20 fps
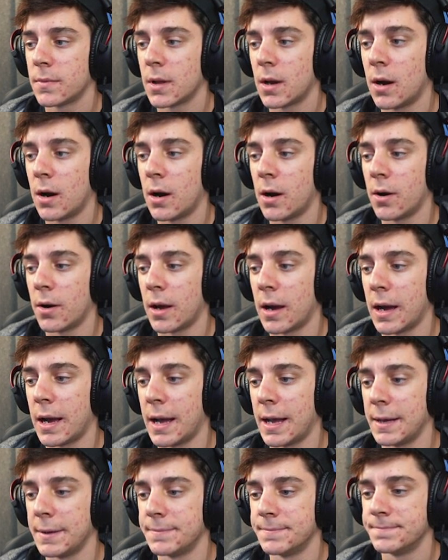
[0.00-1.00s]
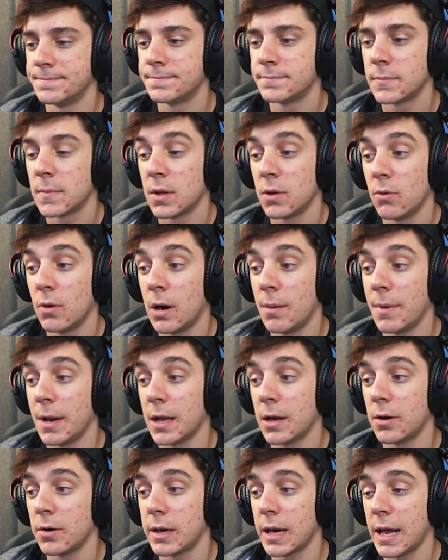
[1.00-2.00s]
Aren't I? You want me to
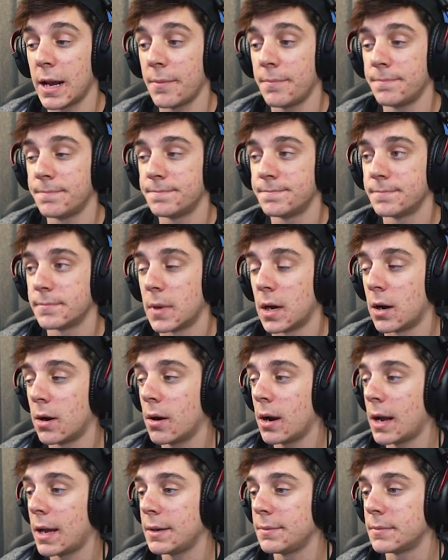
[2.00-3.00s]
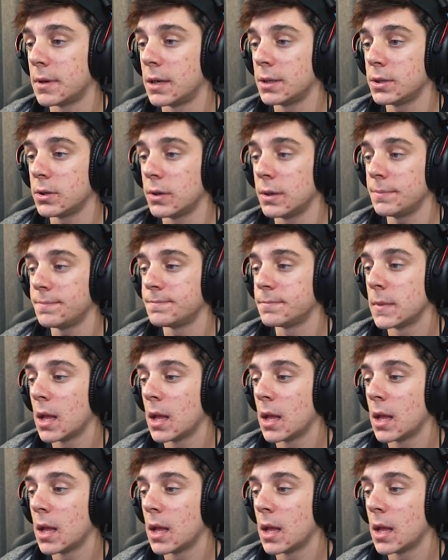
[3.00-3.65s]
go get him? All right, I'll do it.